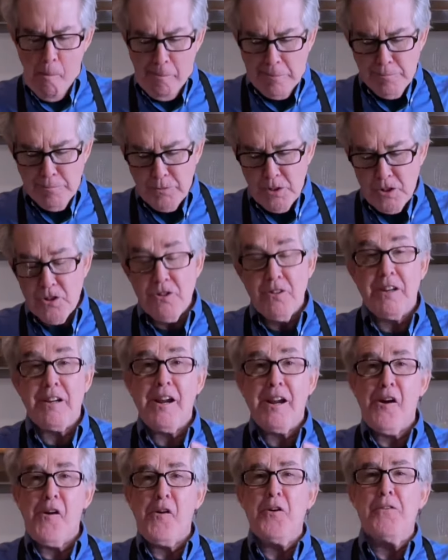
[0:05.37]
This is a
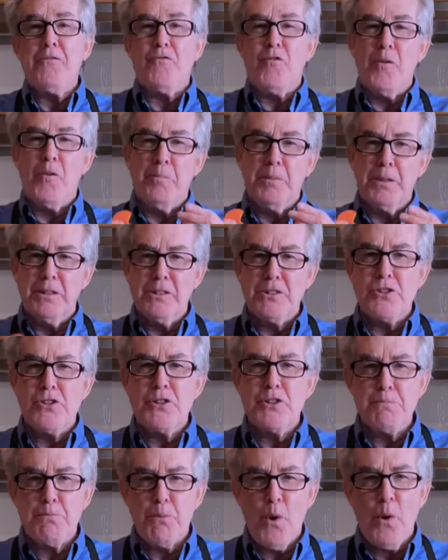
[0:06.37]
carrot from Melissa's
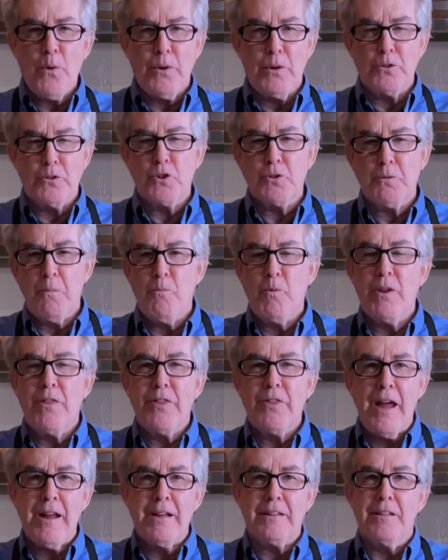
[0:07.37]
Produce, and we
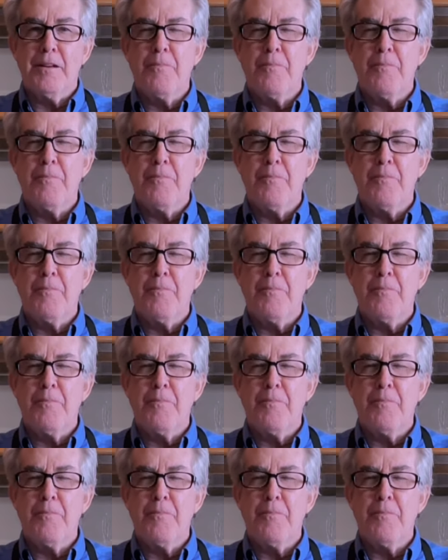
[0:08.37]
thank them.